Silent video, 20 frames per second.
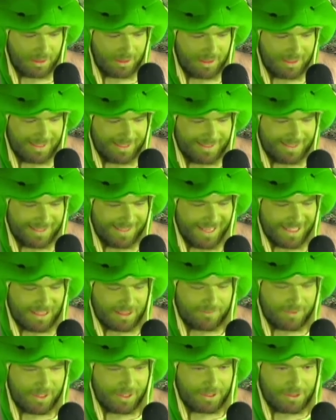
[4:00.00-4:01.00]
an
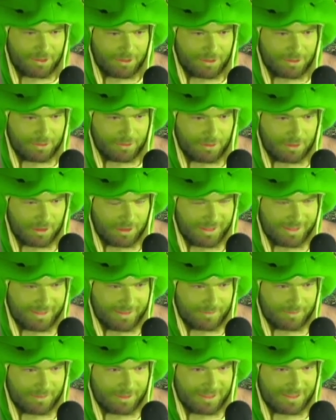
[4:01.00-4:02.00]
elevator
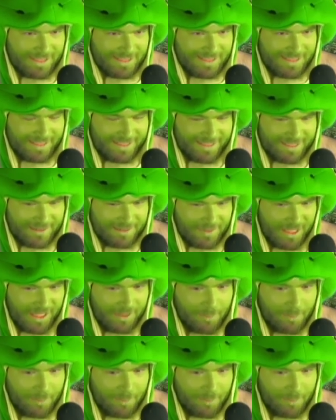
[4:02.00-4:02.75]
to get to my